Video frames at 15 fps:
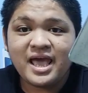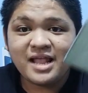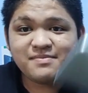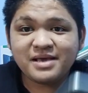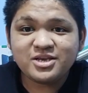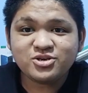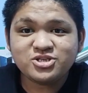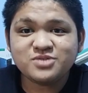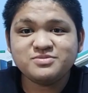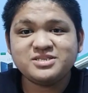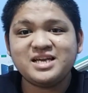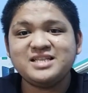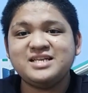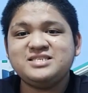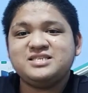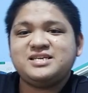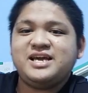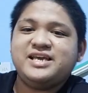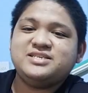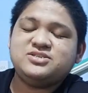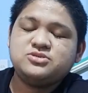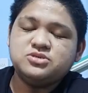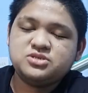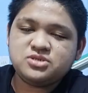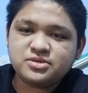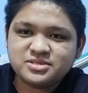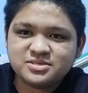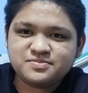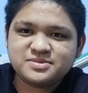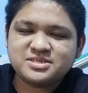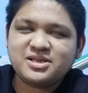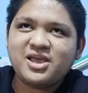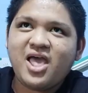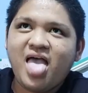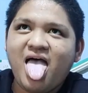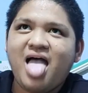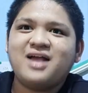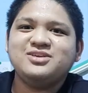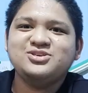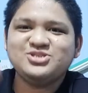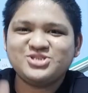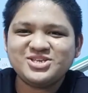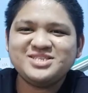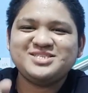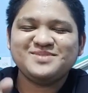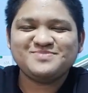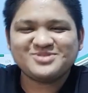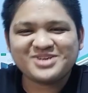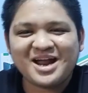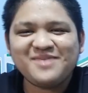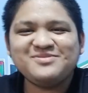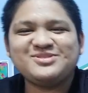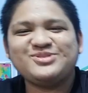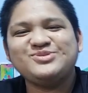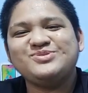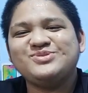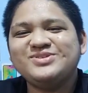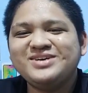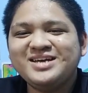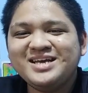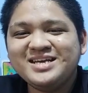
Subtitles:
And may YouTube channel siya, guys. You should subscribe to